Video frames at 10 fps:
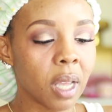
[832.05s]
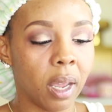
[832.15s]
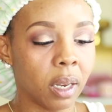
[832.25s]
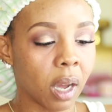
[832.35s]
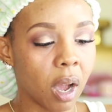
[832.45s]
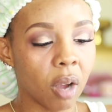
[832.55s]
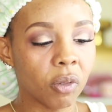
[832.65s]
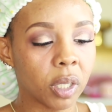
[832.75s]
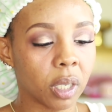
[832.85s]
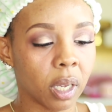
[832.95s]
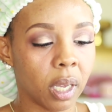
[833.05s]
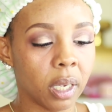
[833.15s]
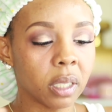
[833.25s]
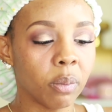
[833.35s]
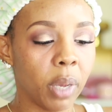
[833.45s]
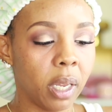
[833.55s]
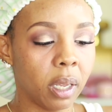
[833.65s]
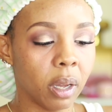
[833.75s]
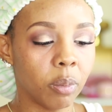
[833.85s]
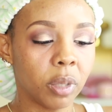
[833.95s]
And the coverage again is
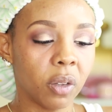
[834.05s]
medium,